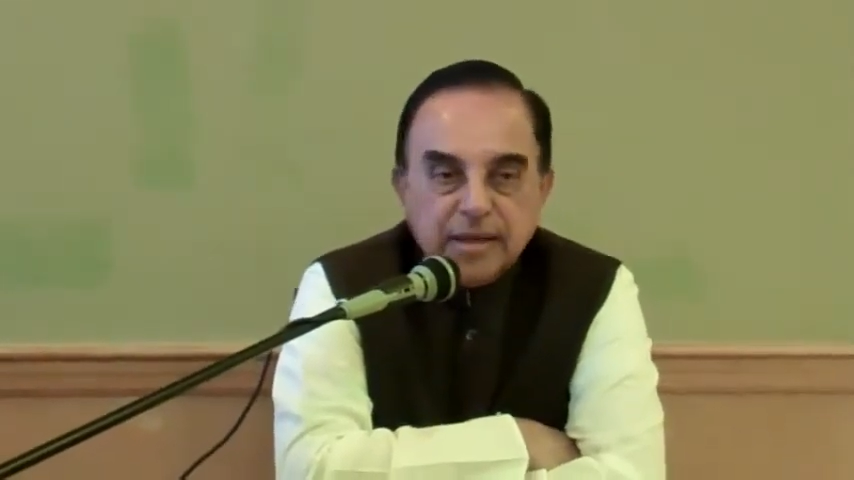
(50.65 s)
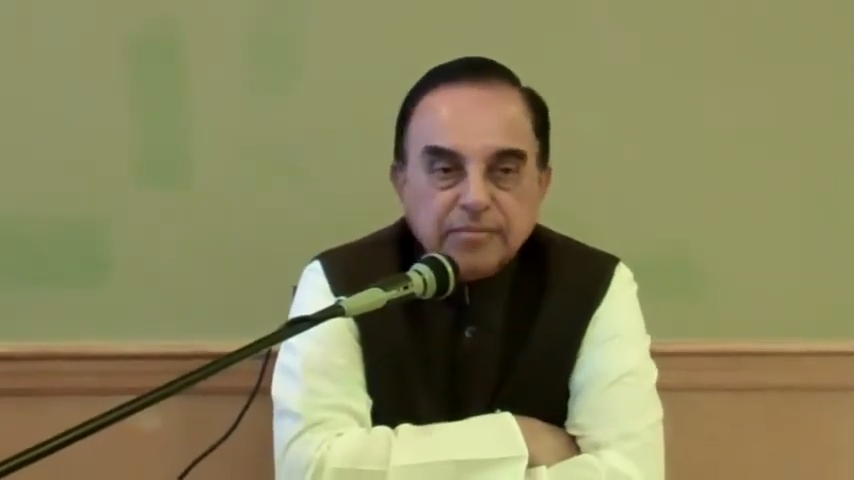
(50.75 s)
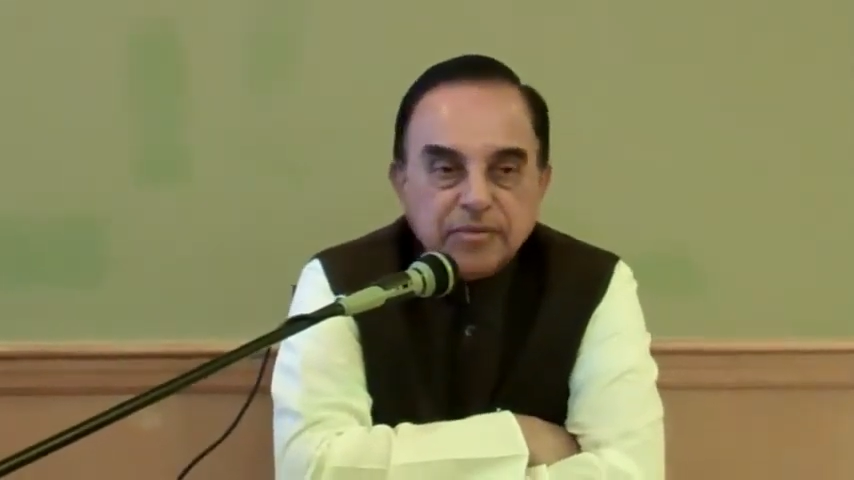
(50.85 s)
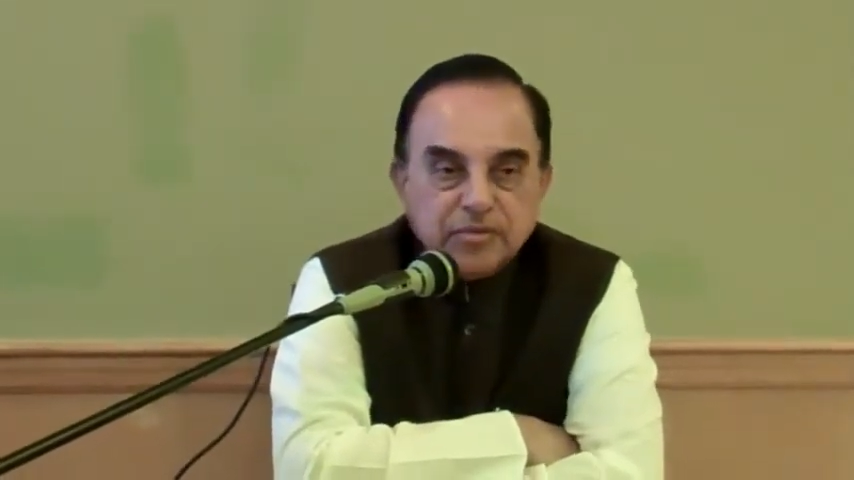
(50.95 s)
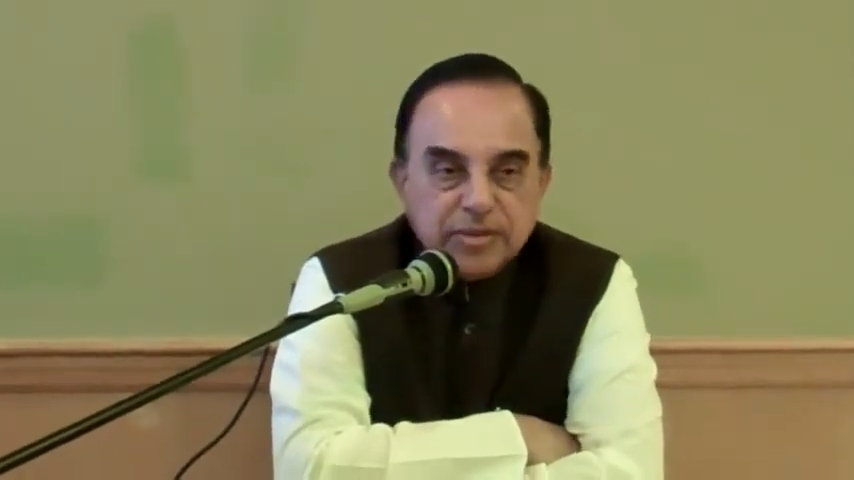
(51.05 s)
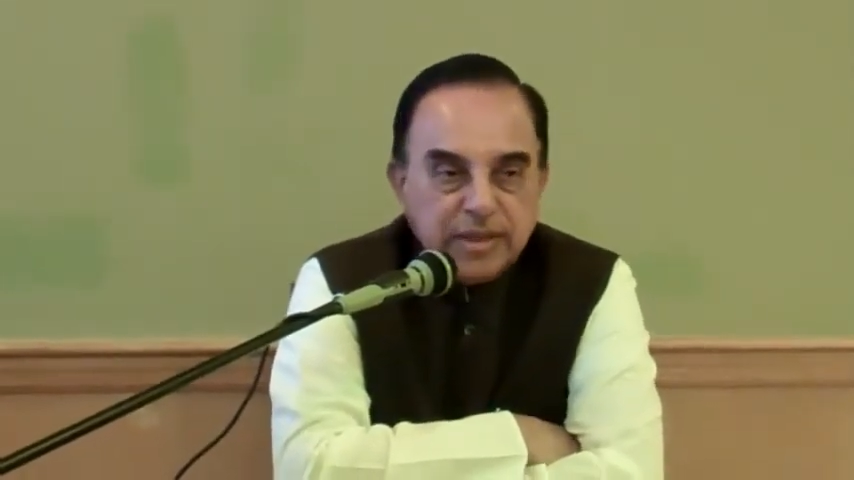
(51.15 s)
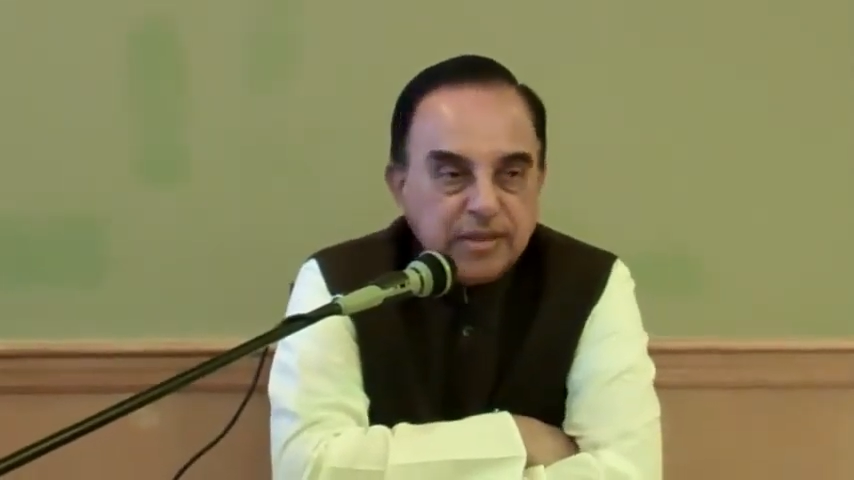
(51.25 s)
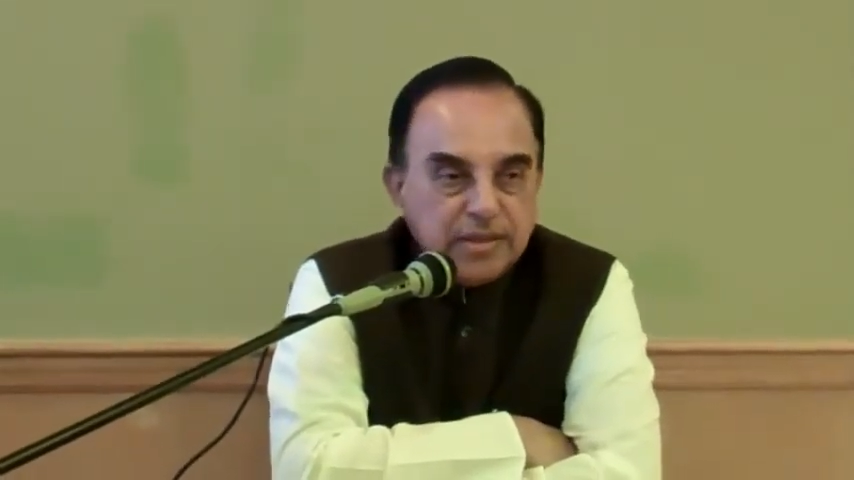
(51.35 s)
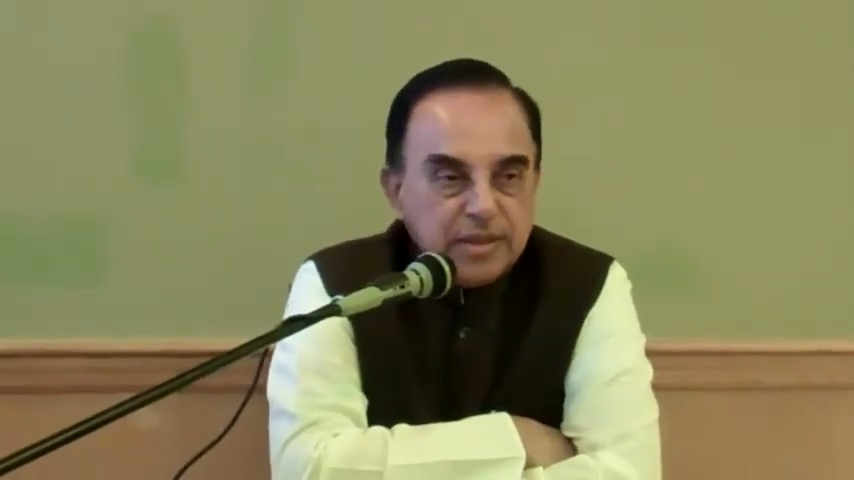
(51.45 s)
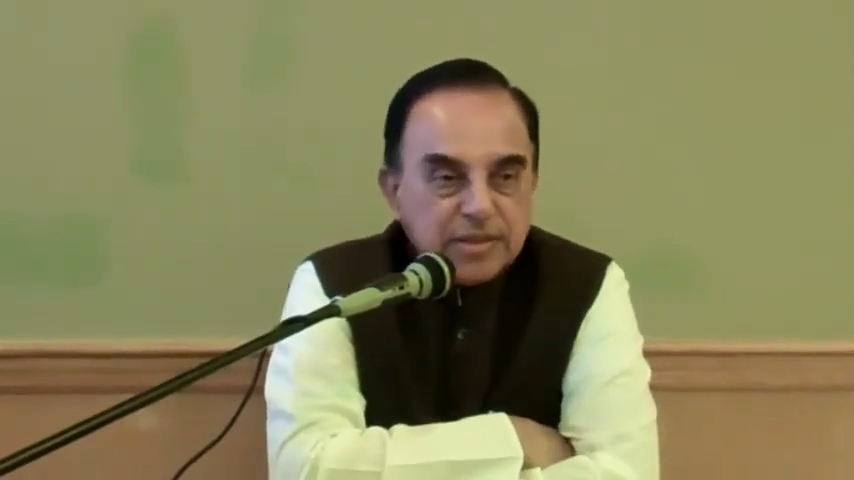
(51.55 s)
come to
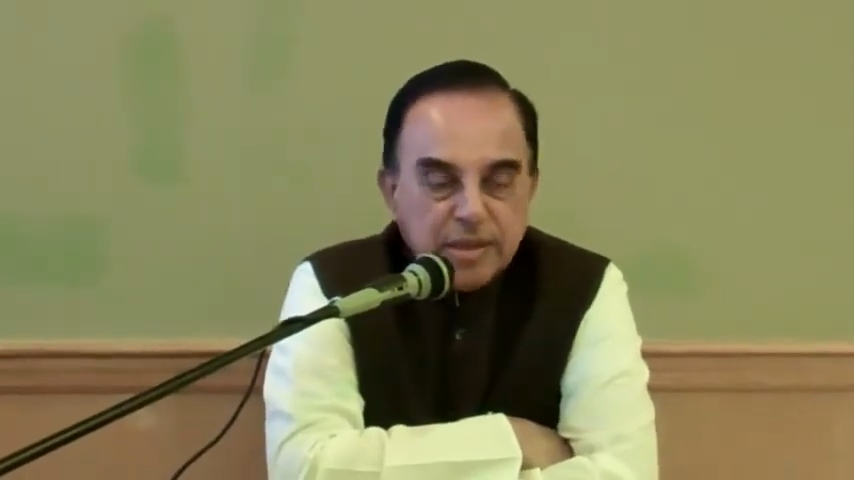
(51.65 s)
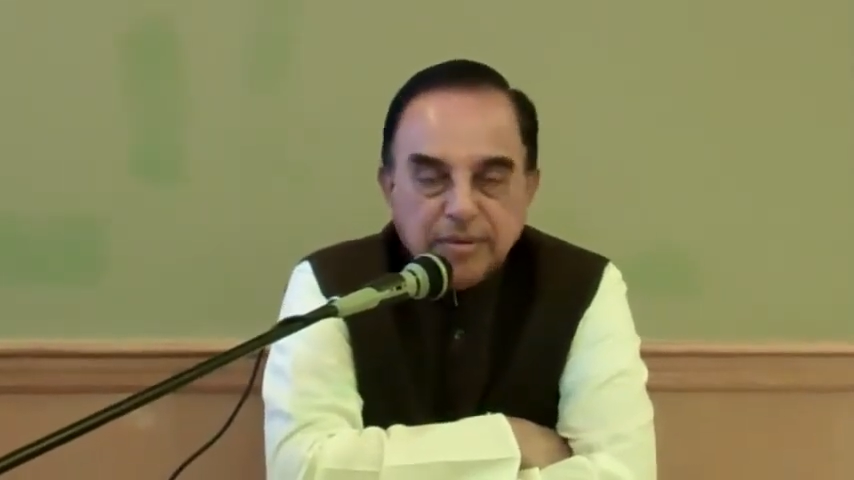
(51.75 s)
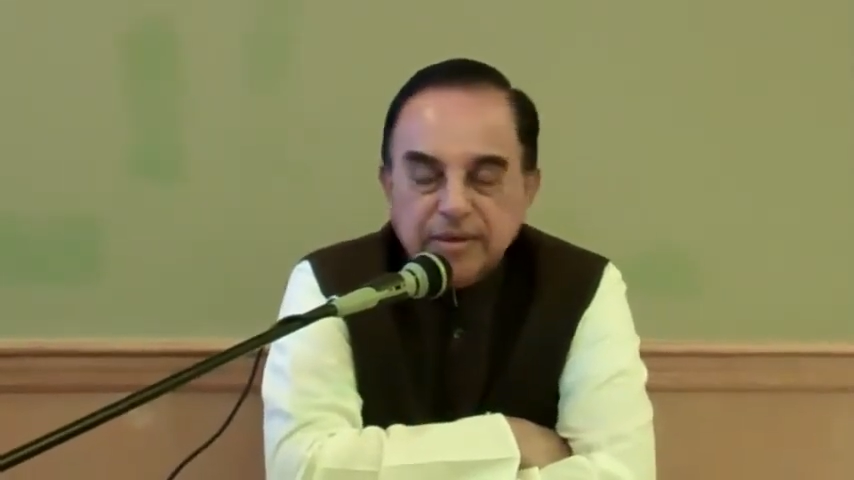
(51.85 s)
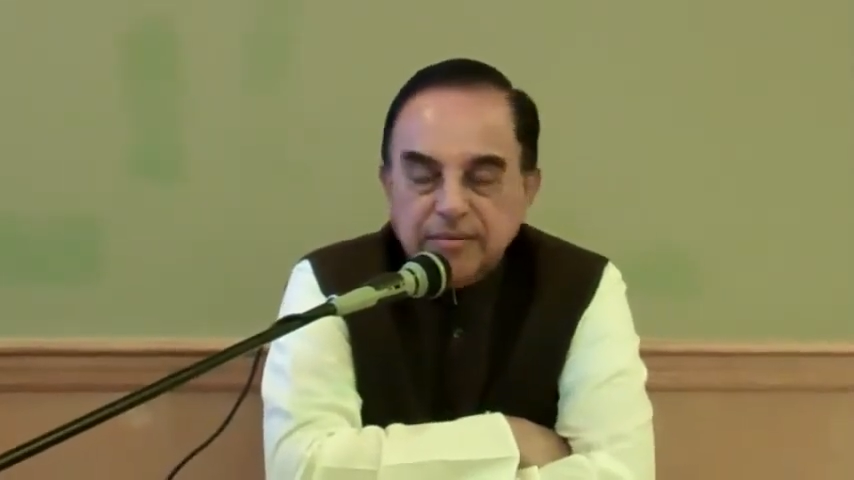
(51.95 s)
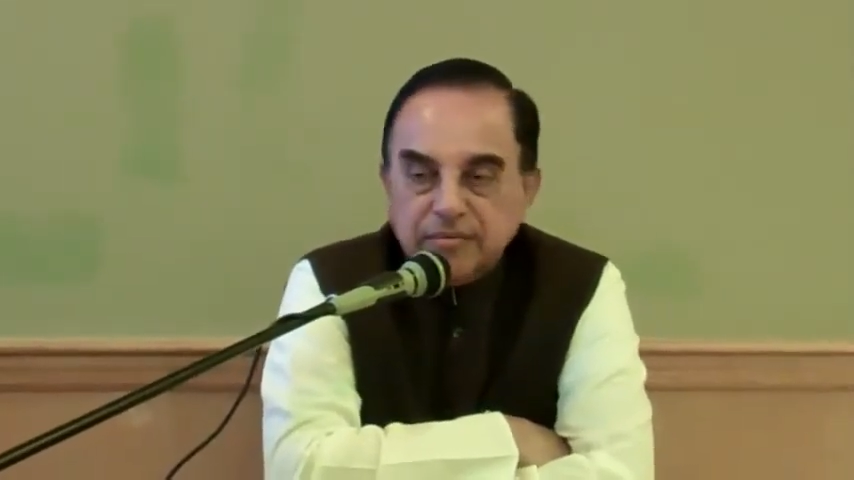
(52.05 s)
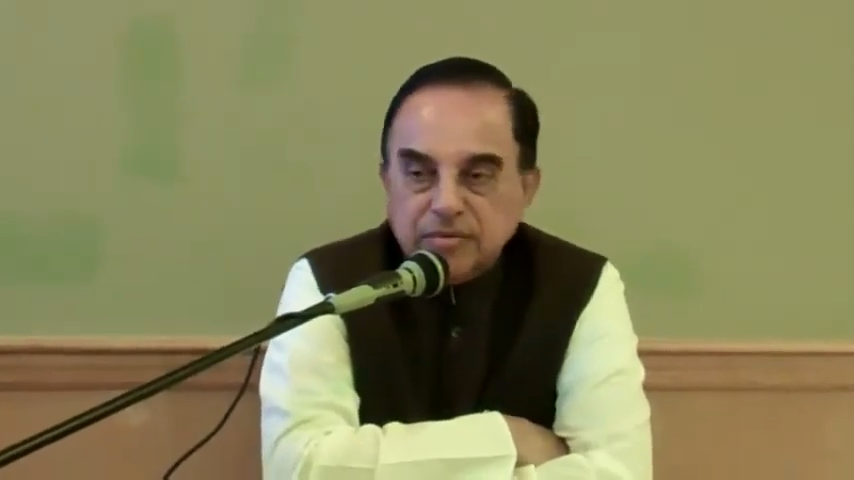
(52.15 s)
take it in the summer,